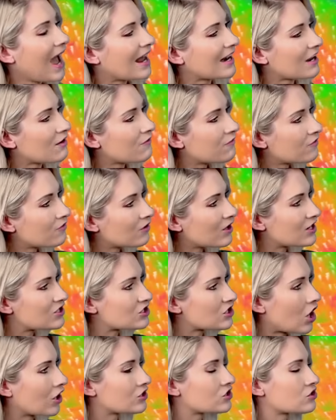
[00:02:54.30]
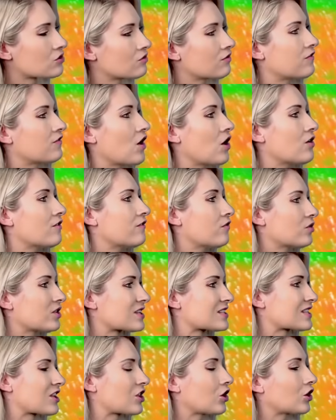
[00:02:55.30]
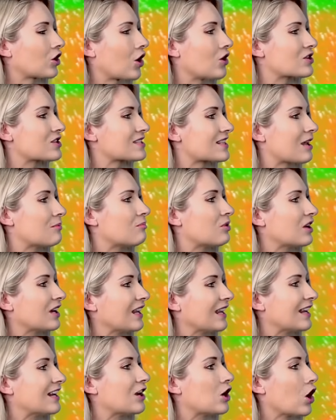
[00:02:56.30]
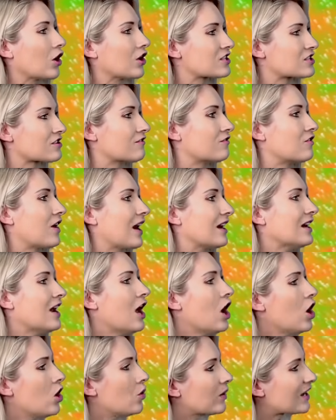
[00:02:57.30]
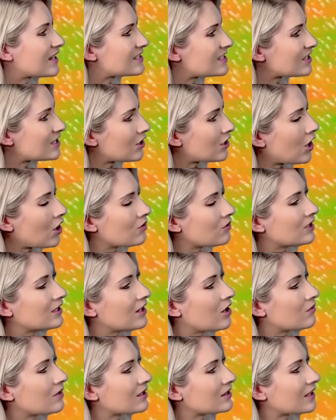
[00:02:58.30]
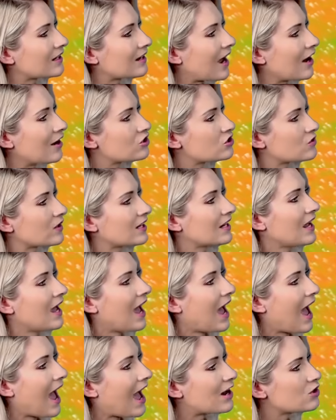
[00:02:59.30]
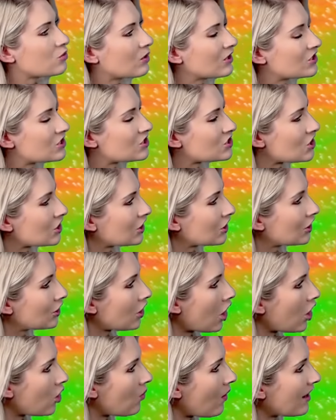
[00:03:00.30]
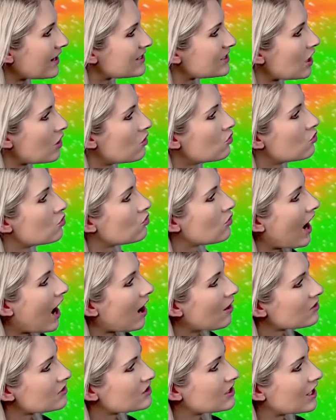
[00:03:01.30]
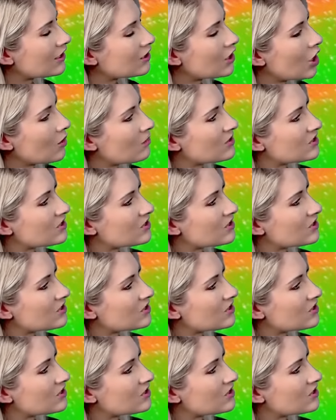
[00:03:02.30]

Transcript: and a fresh onshore flow for the southern coastline, bringing in lots of rain. We can see the low nearing the country and winds turning clockwise around that low